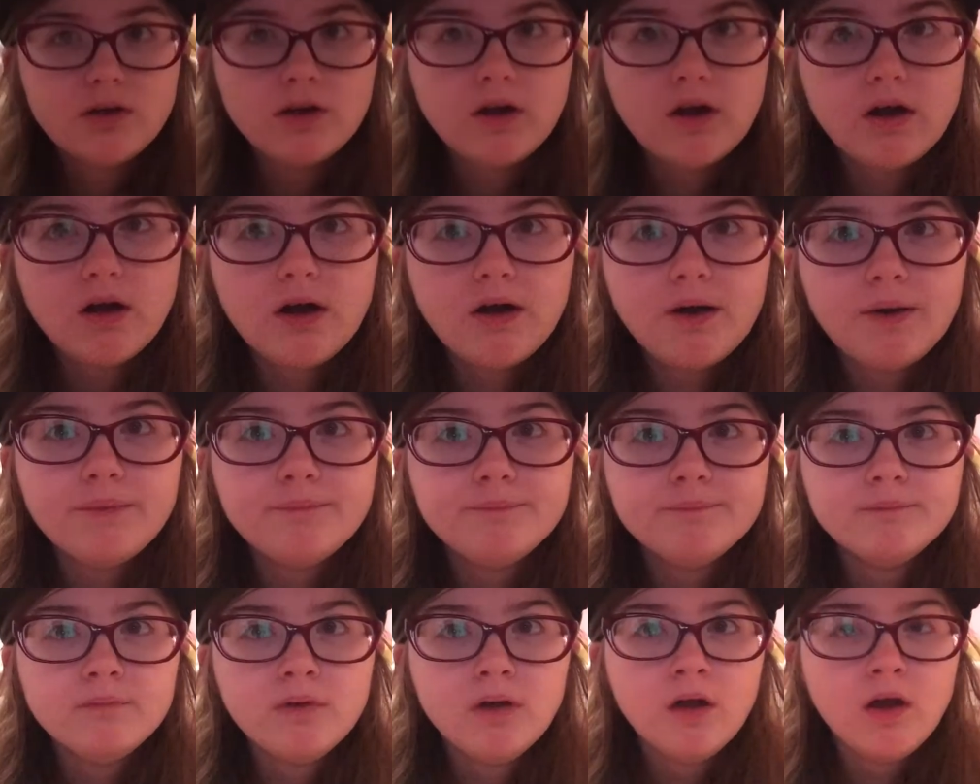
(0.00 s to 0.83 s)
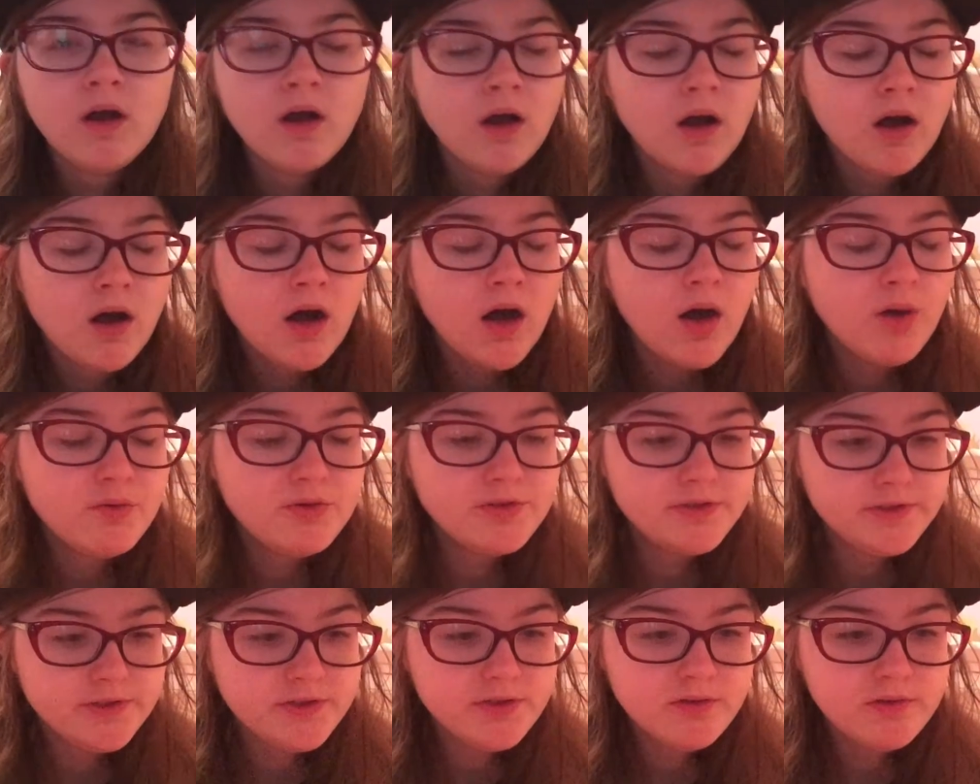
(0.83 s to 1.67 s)
Um I will
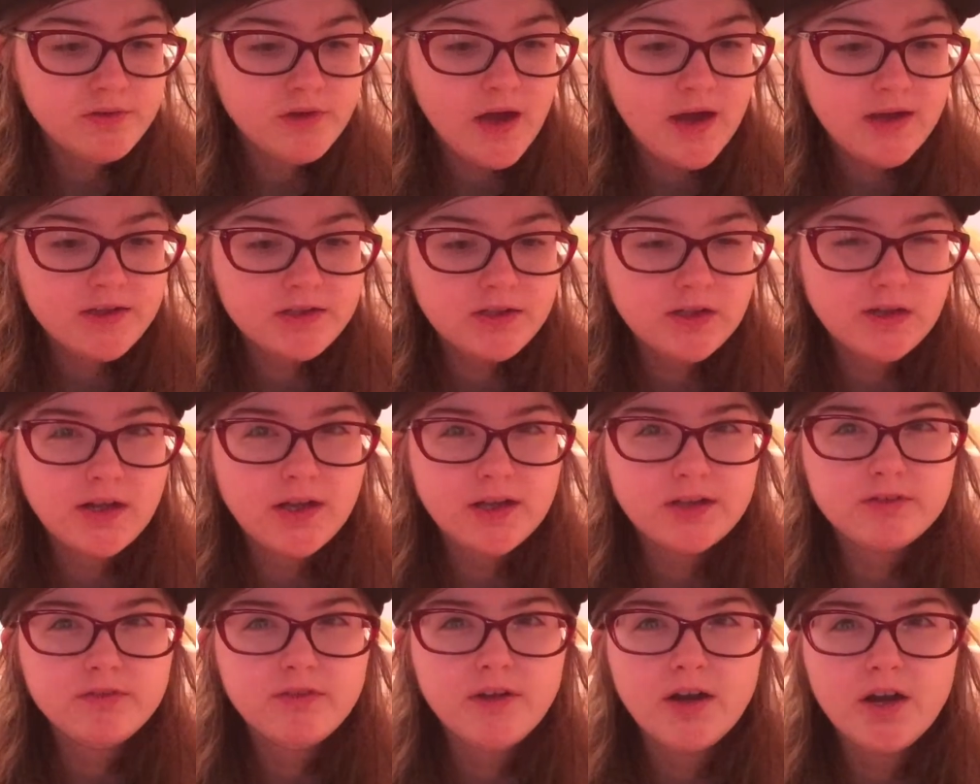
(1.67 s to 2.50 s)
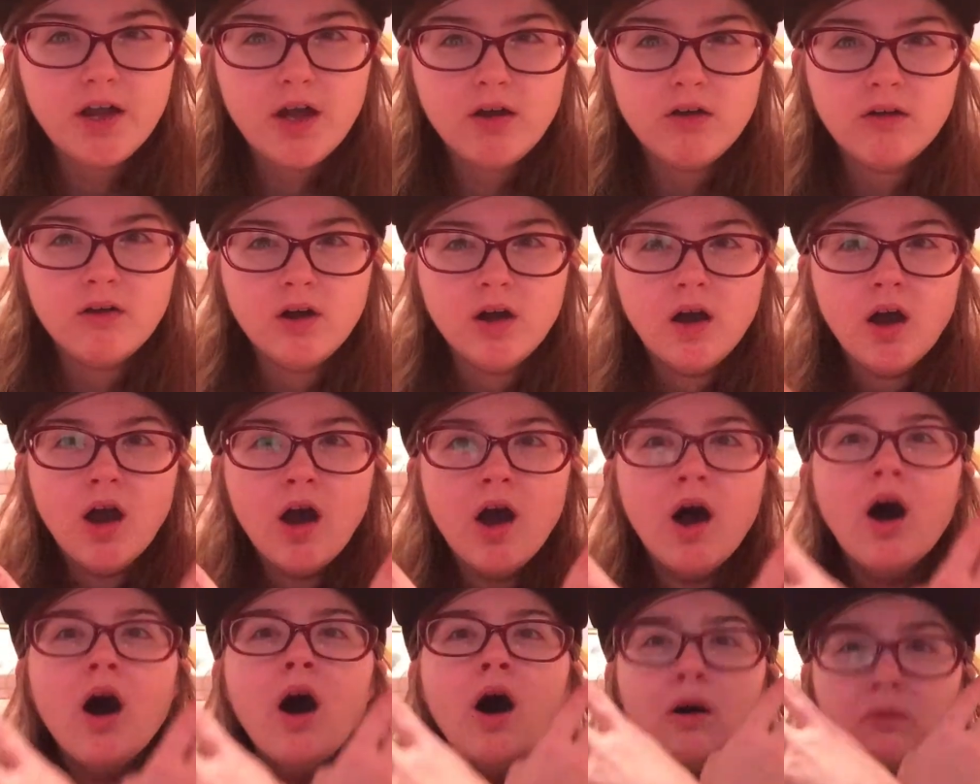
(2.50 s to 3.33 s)
see you guys in the next video.
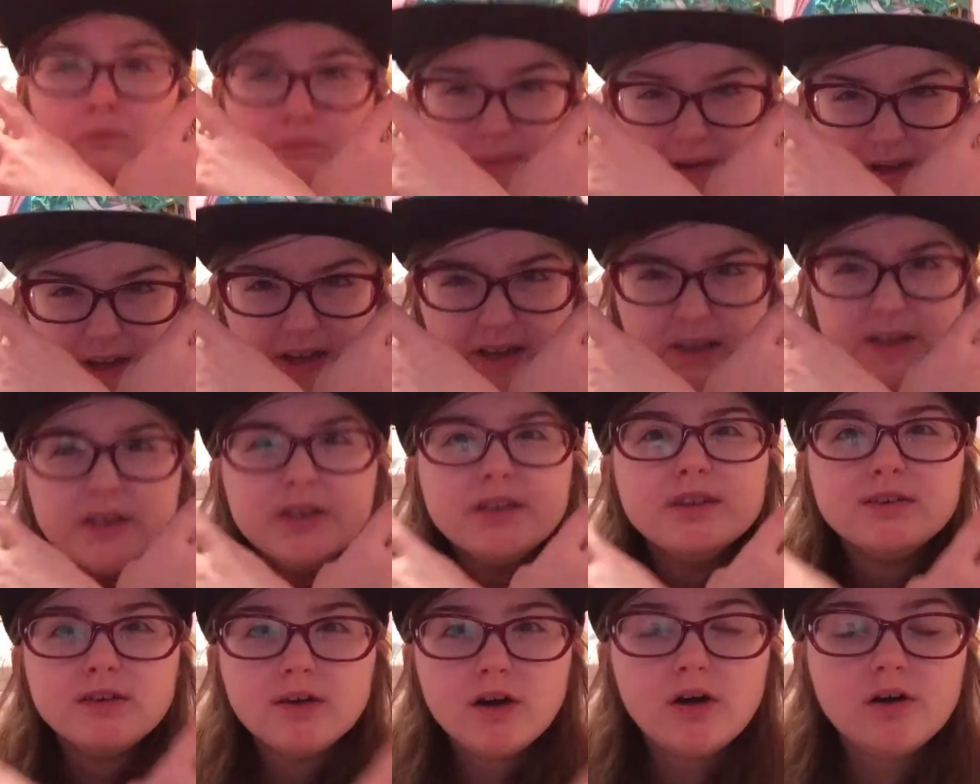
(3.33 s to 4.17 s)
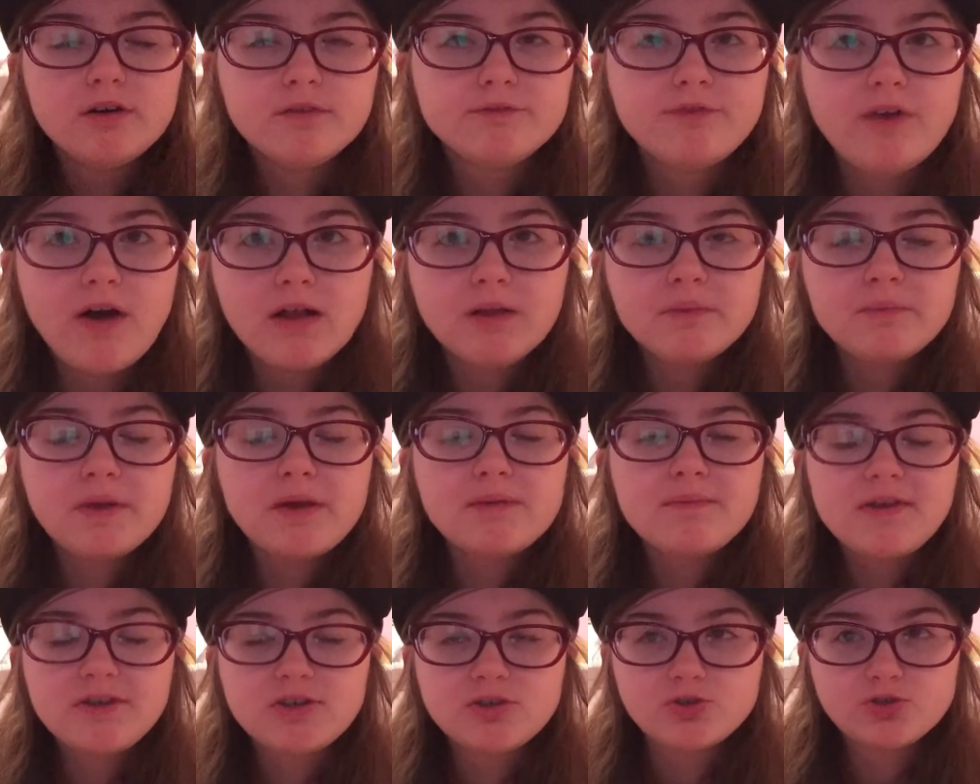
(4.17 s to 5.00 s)
Peace. Um follow me
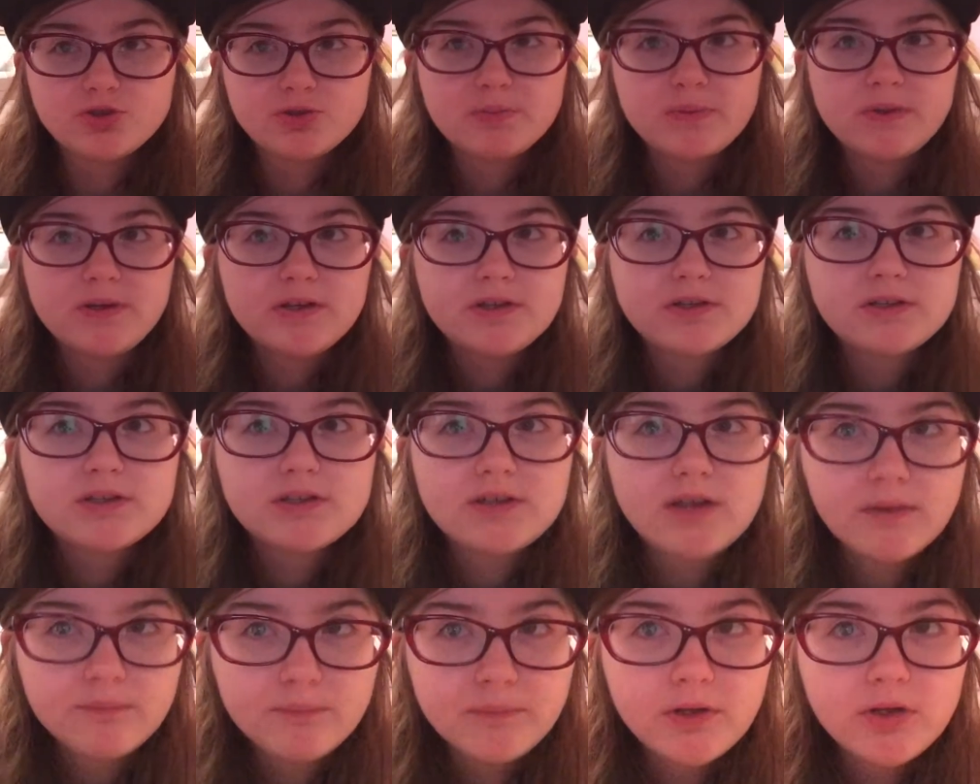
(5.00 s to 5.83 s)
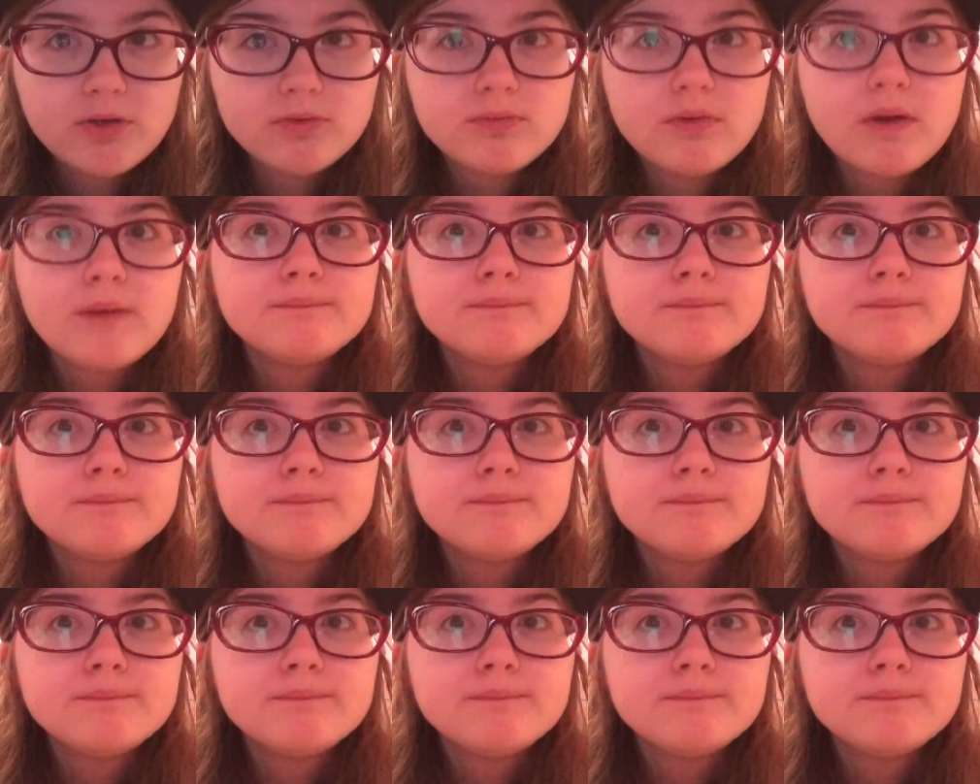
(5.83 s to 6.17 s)
on my social medias down below.